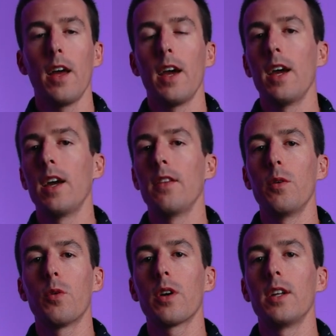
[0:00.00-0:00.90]
And
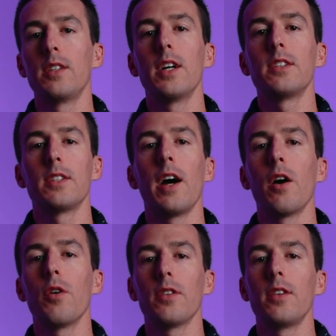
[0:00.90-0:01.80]
then we're going to test
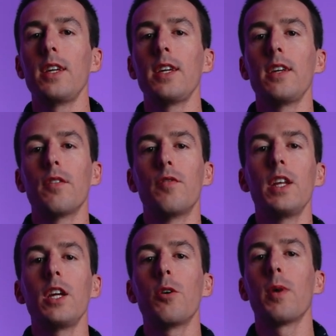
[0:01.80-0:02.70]
out the
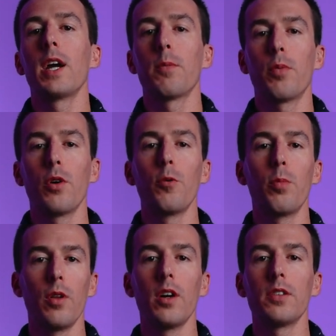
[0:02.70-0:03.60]
Video Mic Pro
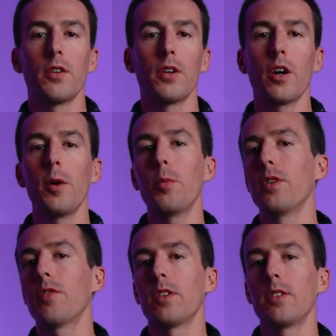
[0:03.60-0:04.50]
Plus on a couple
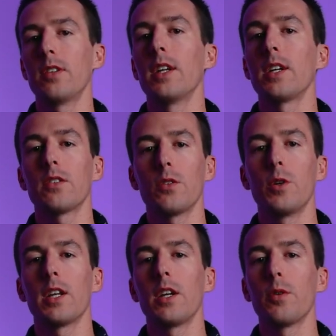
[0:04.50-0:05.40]
different settings so
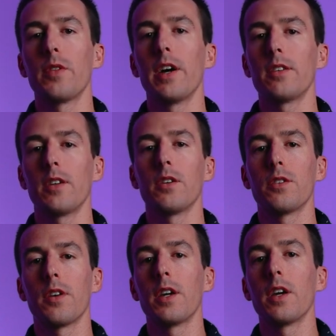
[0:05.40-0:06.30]
we can hear what that
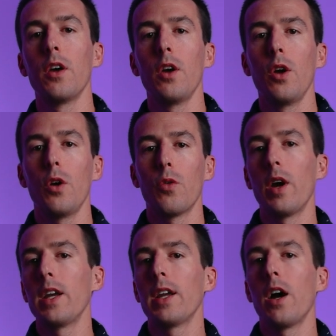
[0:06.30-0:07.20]
sounds like.
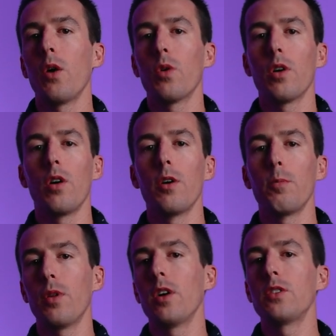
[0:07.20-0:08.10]
Right now we're
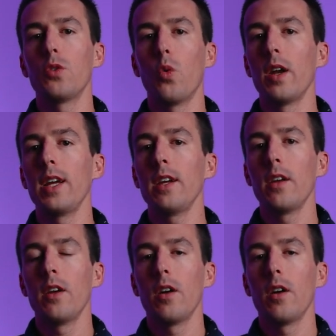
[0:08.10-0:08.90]
on +20